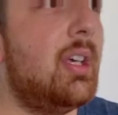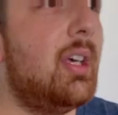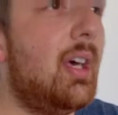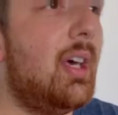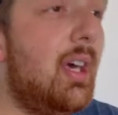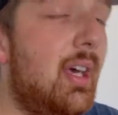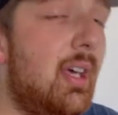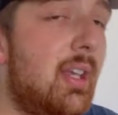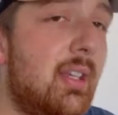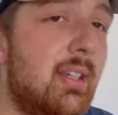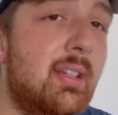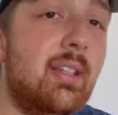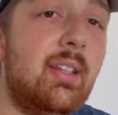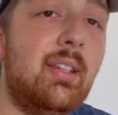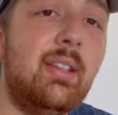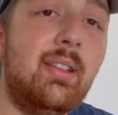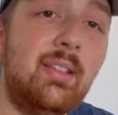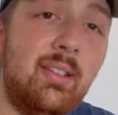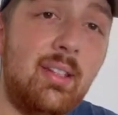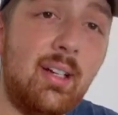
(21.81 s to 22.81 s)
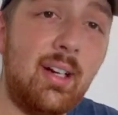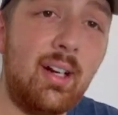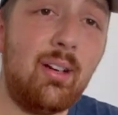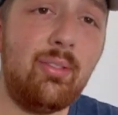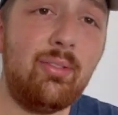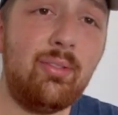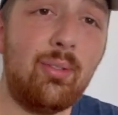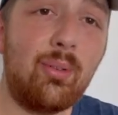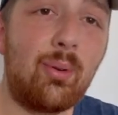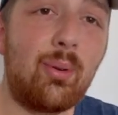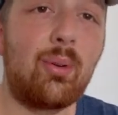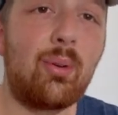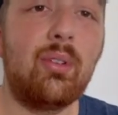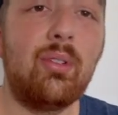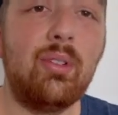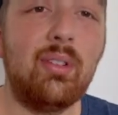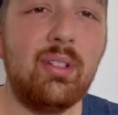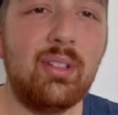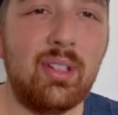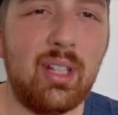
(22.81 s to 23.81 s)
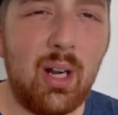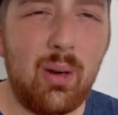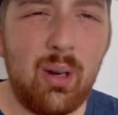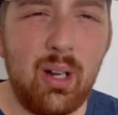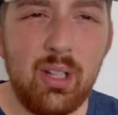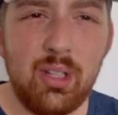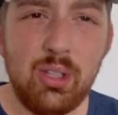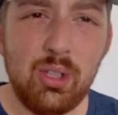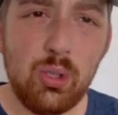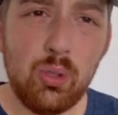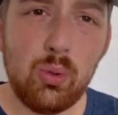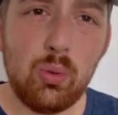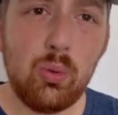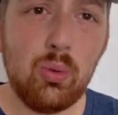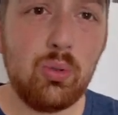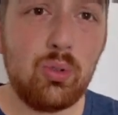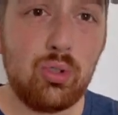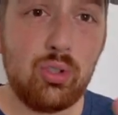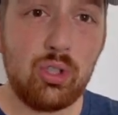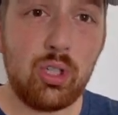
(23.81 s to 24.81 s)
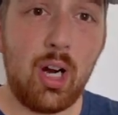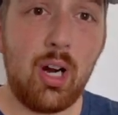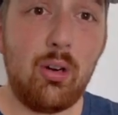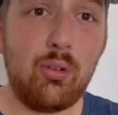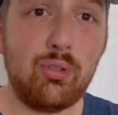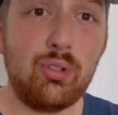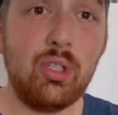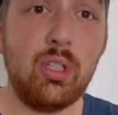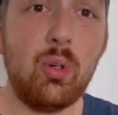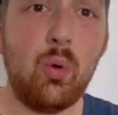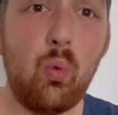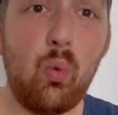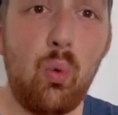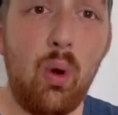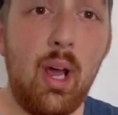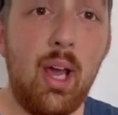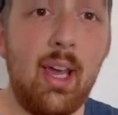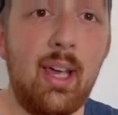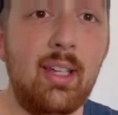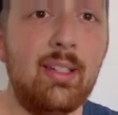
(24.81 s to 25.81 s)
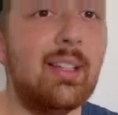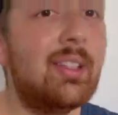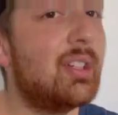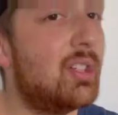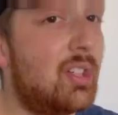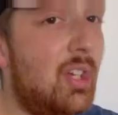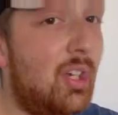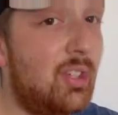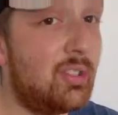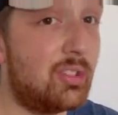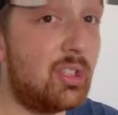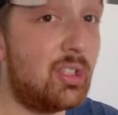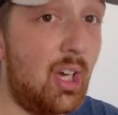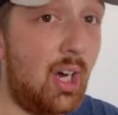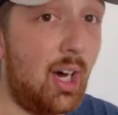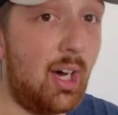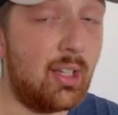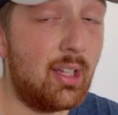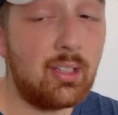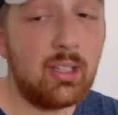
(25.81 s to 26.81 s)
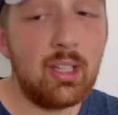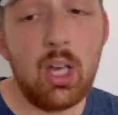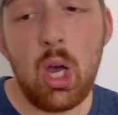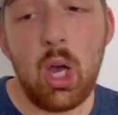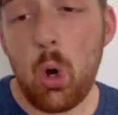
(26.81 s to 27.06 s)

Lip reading: And therefore there is a new charging way that I just got,